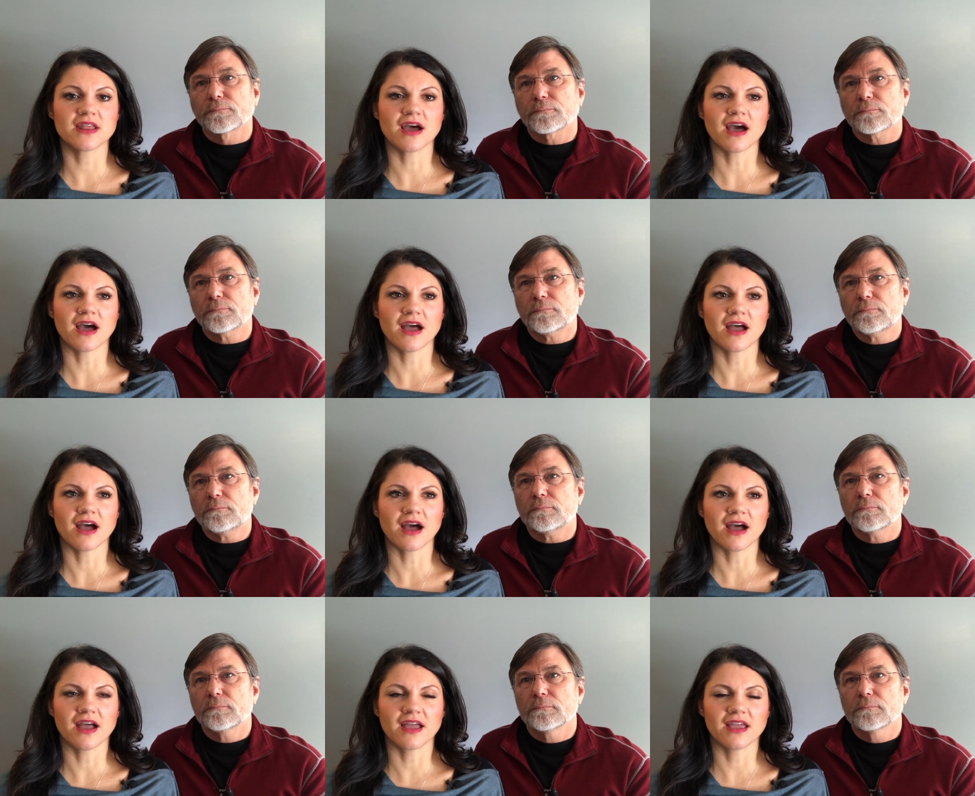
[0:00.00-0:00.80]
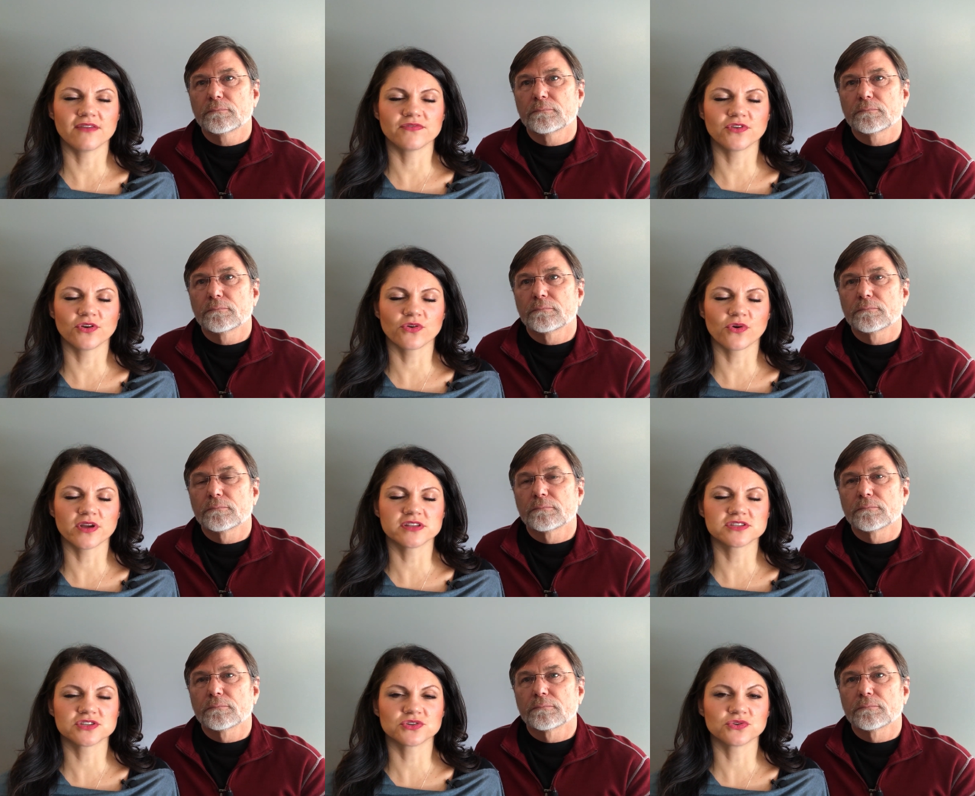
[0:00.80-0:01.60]
Speaker 1: and if you're
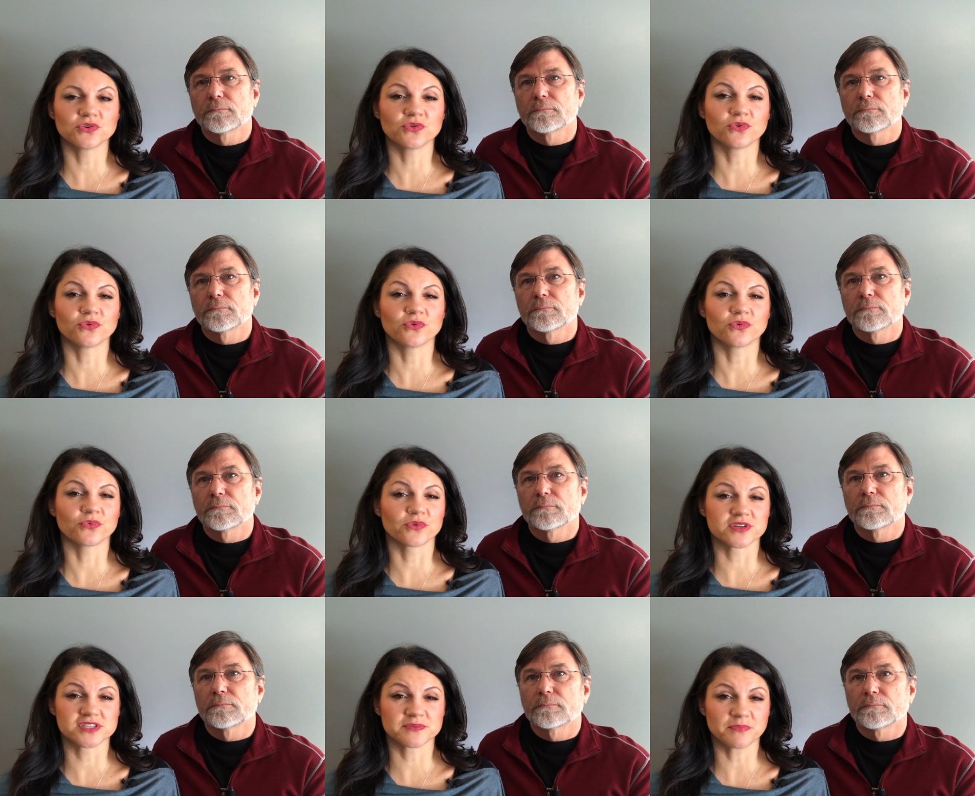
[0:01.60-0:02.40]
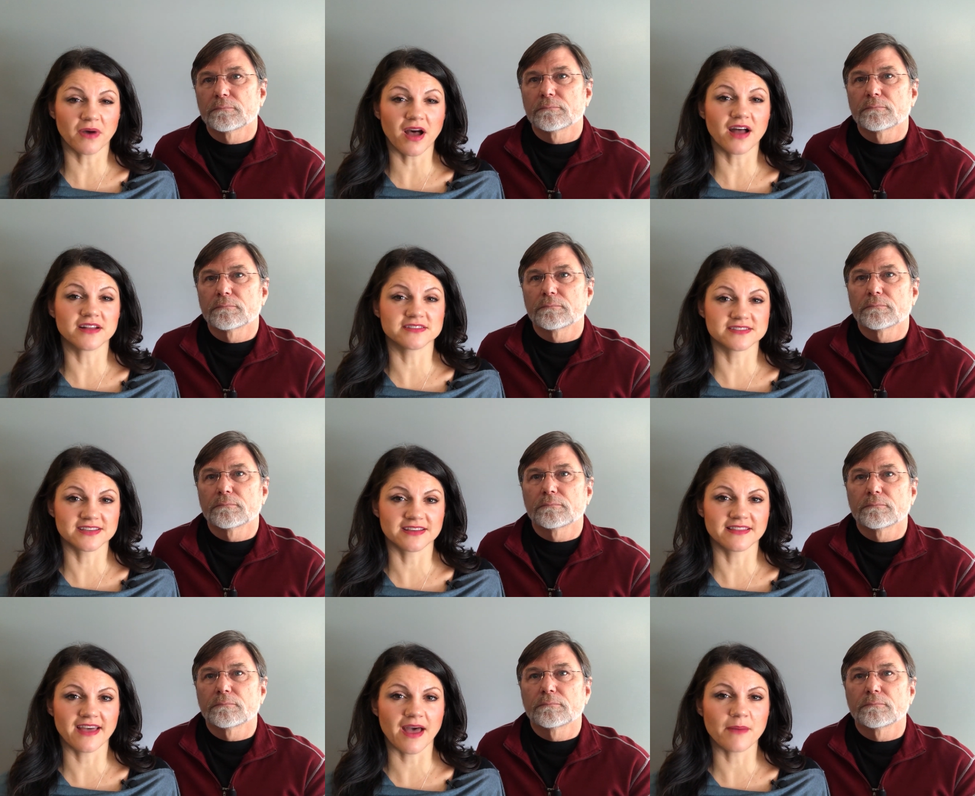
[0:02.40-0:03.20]
going to respond
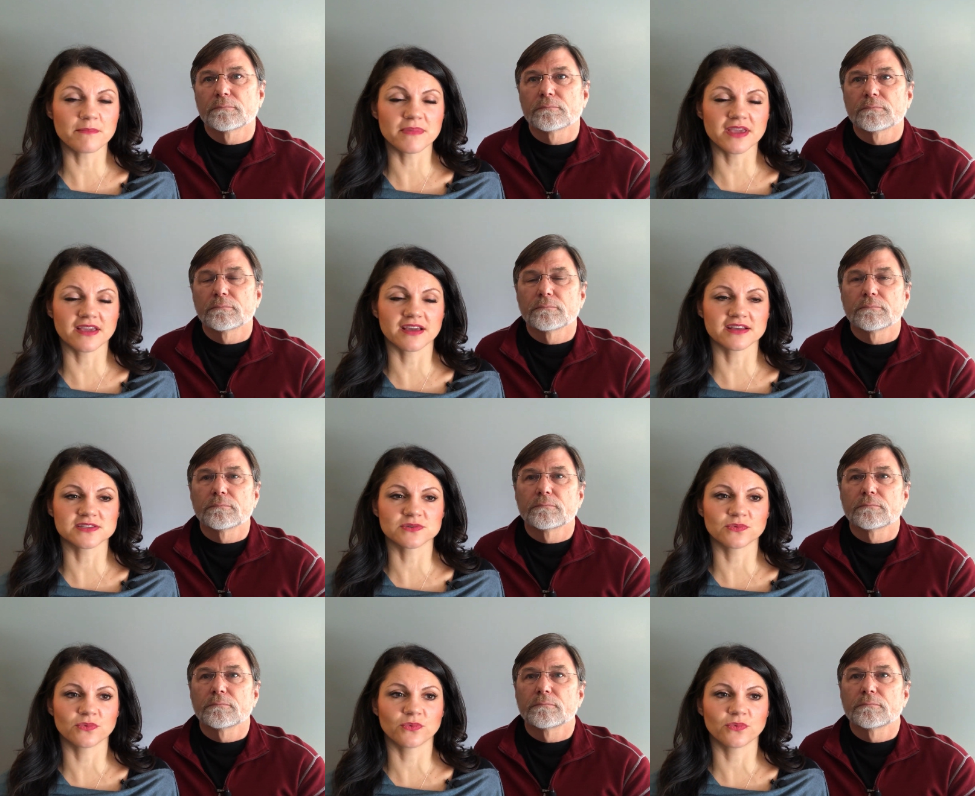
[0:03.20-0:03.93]
to them, because